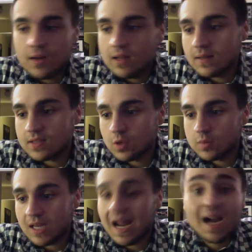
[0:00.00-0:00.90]
Let's hope
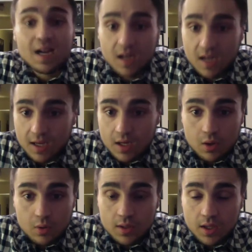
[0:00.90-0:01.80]
Tanaka can
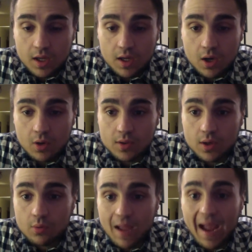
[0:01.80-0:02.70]
go
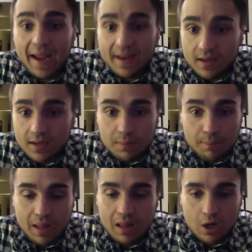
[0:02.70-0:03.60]
8 and
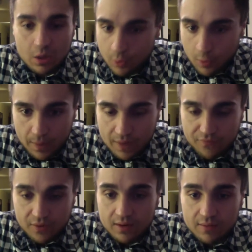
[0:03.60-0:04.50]
bail out our bullpen
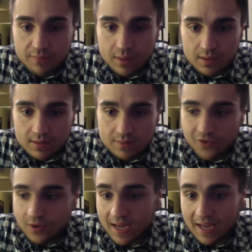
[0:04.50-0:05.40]

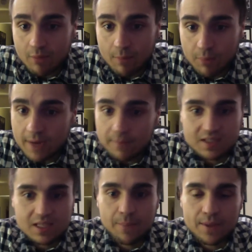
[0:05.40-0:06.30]
for a day. Give them a break
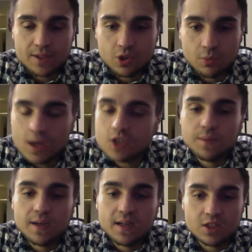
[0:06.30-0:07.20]
because they pitch so much
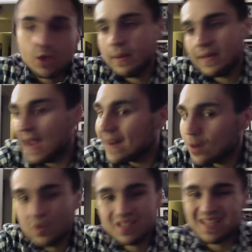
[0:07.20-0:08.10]
because, Pineda
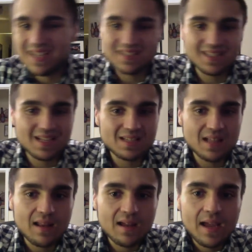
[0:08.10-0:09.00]
was inconsistent.